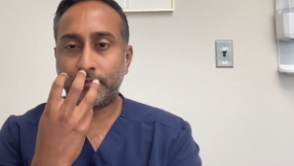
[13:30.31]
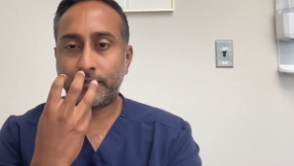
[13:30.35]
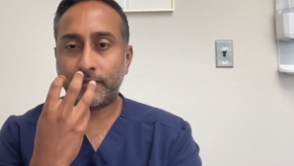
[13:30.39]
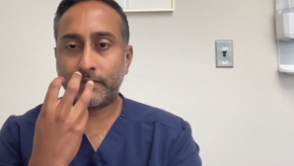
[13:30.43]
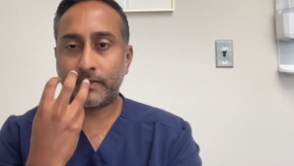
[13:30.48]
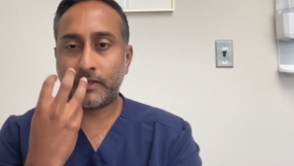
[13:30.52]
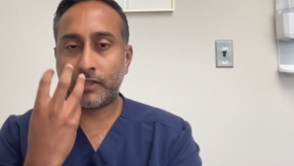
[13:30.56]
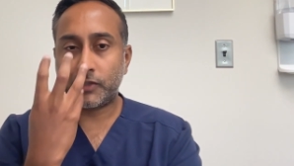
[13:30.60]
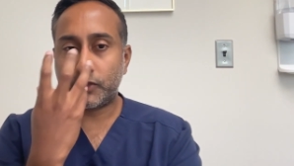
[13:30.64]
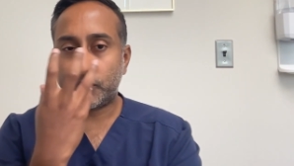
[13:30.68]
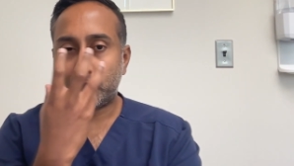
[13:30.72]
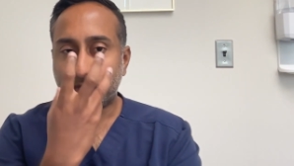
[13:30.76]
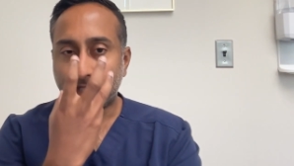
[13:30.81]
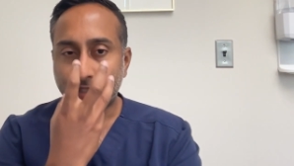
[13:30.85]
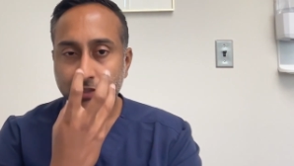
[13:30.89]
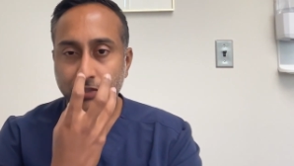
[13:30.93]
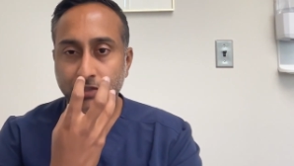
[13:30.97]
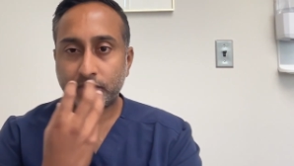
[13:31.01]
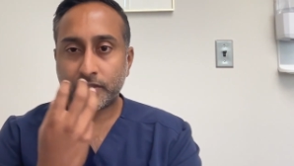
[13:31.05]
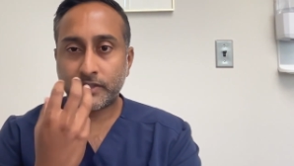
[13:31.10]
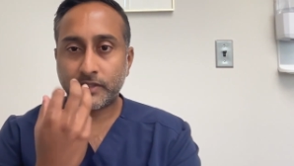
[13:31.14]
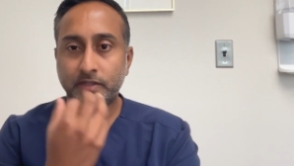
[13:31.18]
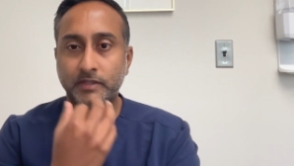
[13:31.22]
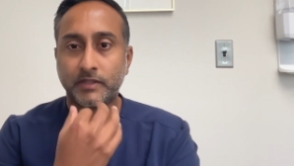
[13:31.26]

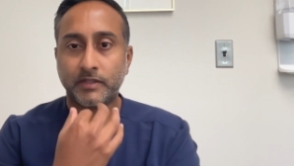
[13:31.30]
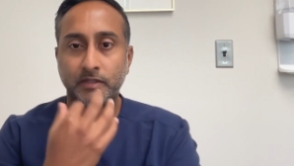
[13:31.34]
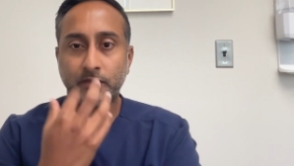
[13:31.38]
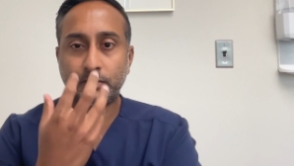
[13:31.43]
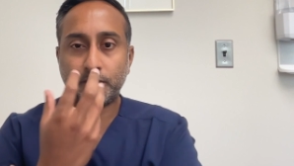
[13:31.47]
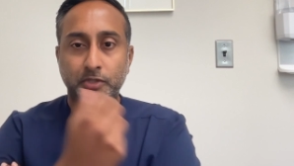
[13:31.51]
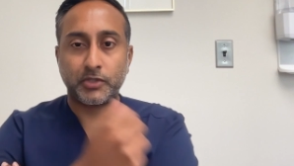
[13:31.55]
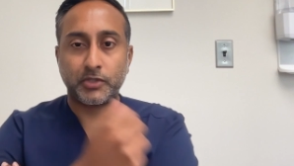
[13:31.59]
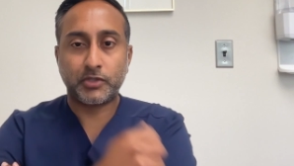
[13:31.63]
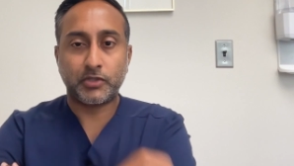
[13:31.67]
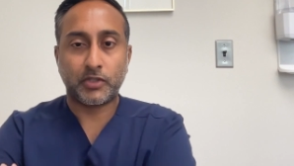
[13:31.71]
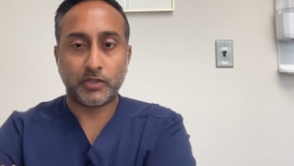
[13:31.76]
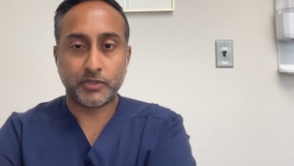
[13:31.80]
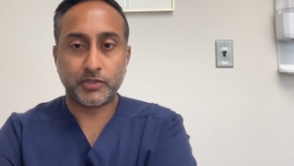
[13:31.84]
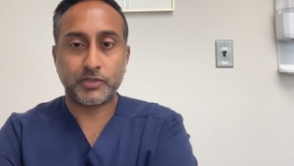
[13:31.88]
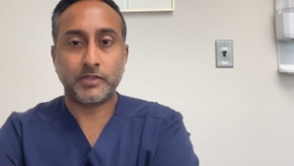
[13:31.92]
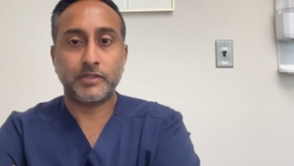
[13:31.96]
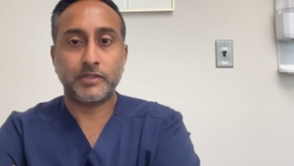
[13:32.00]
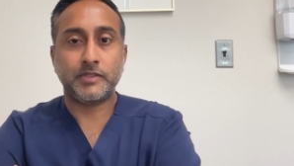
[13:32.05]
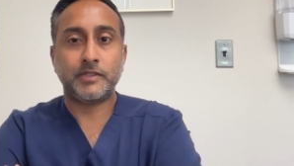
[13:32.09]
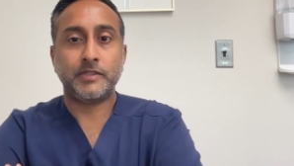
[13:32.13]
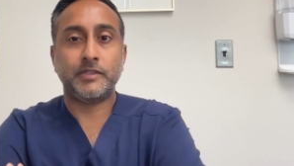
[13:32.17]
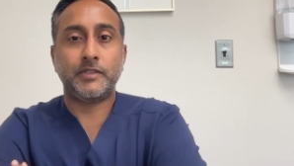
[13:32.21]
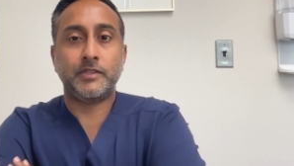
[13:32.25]
congestion and obstruction
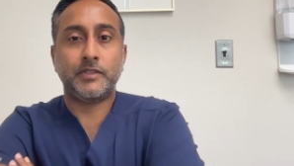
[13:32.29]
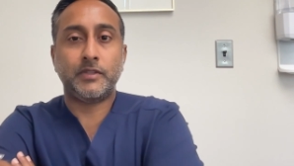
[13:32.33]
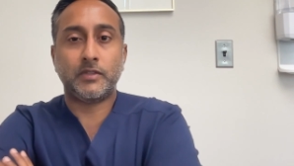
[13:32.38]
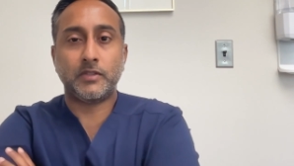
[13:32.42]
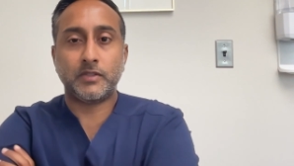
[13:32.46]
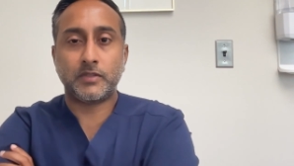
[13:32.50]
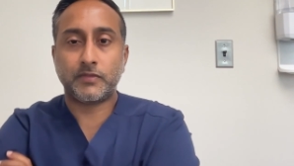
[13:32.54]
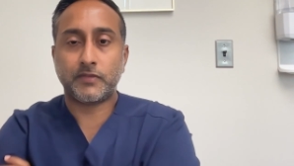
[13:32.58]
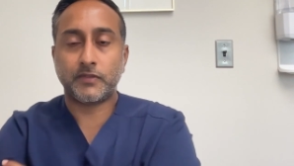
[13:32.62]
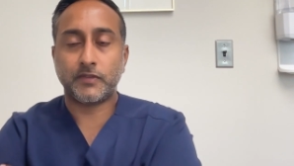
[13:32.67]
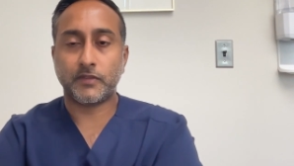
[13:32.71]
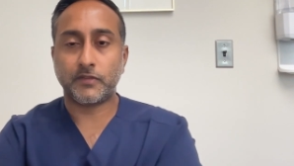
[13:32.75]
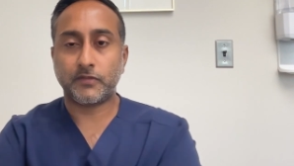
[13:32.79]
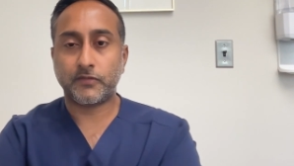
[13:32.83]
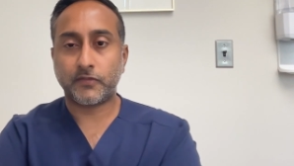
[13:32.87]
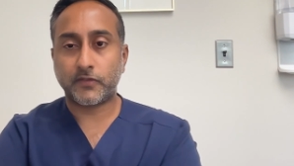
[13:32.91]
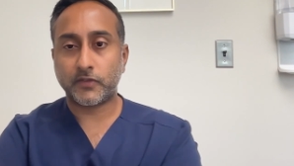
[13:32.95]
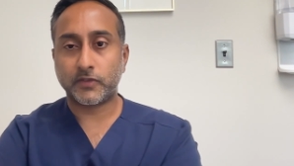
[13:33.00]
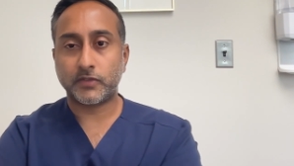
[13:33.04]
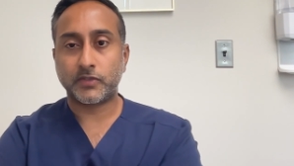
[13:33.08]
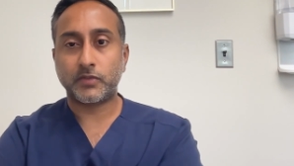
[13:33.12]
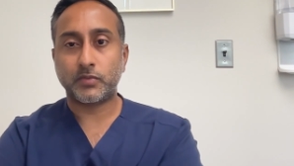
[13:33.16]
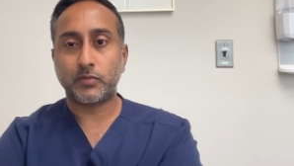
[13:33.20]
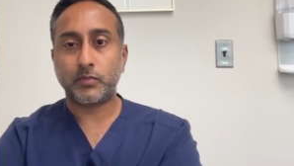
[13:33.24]
in your nose for the
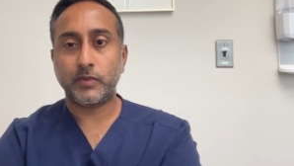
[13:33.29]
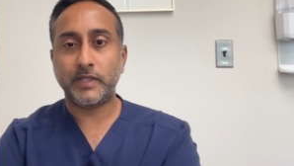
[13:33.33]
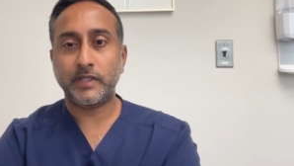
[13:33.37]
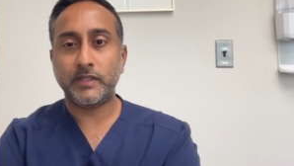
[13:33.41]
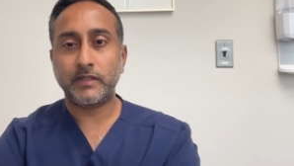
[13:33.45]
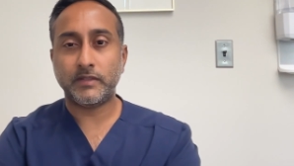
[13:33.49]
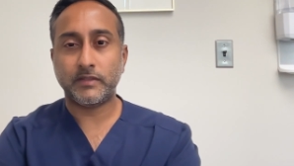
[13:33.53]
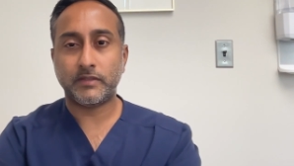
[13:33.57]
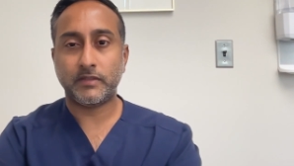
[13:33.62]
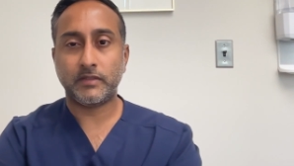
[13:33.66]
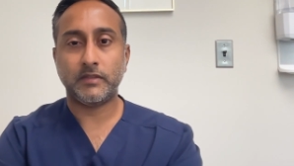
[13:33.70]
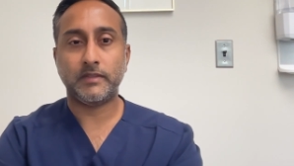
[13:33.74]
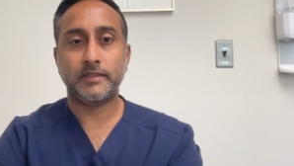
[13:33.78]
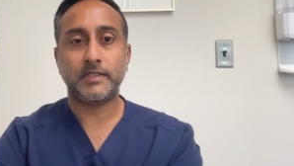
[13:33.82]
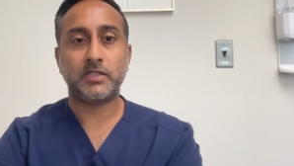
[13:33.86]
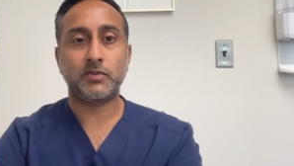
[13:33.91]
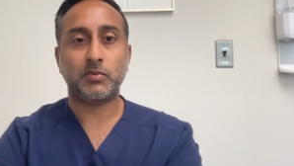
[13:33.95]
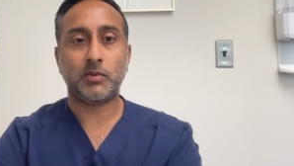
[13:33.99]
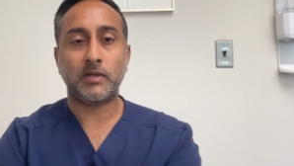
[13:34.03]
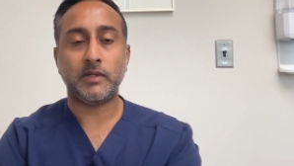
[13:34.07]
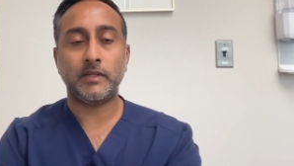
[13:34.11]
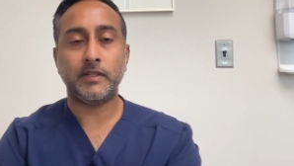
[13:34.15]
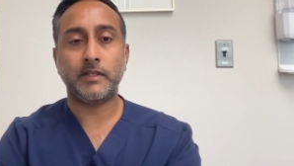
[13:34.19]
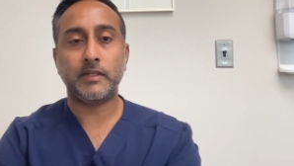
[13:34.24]
first week until the
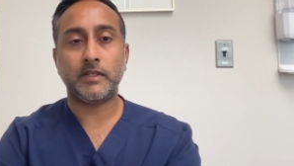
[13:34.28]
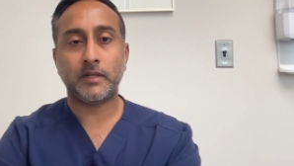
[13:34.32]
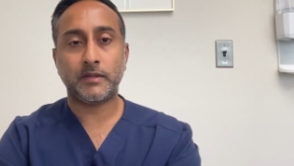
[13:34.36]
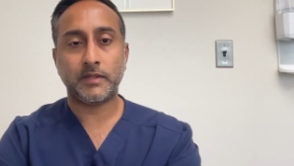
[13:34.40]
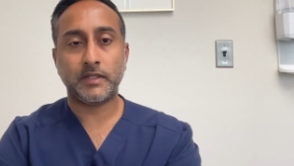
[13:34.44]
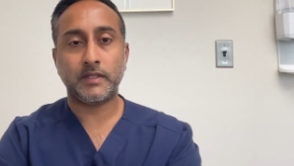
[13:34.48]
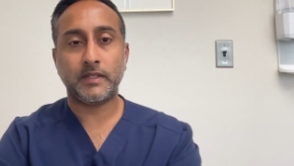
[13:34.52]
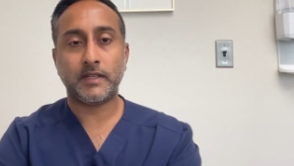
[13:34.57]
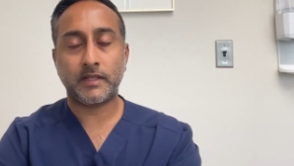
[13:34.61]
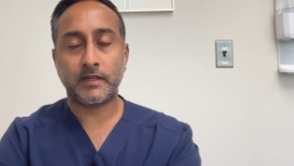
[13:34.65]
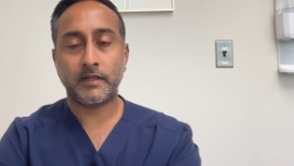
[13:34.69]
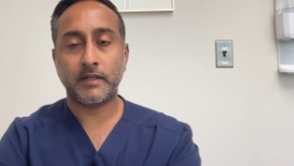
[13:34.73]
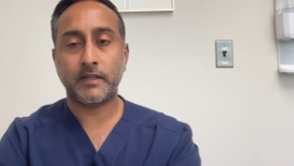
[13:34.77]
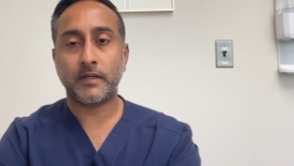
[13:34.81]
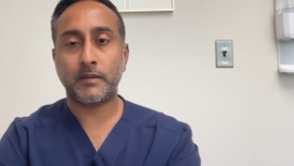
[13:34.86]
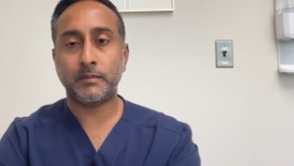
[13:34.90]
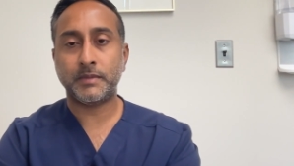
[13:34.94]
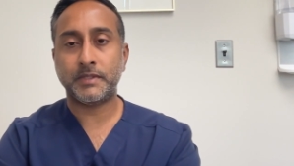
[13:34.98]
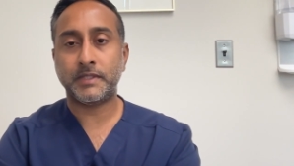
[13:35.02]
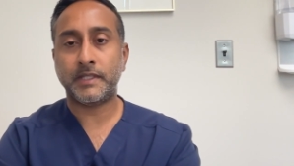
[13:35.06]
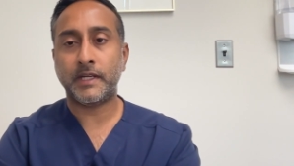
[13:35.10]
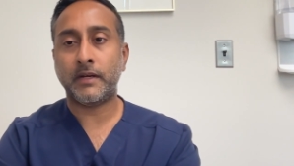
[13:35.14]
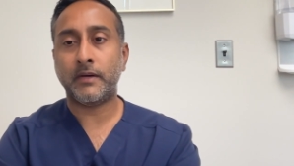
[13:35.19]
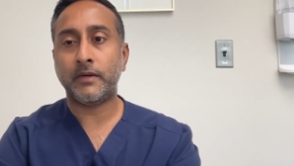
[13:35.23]
swelling con- kind of comes
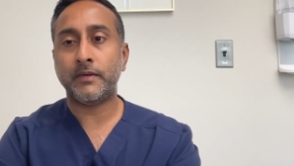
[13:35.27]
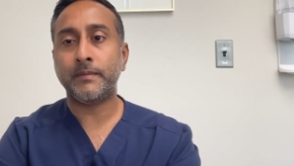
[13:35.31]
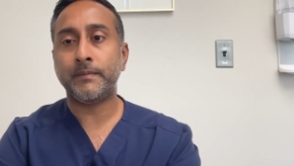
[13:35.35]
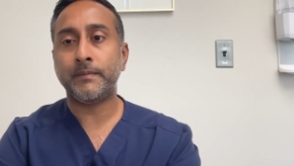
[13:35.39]
down.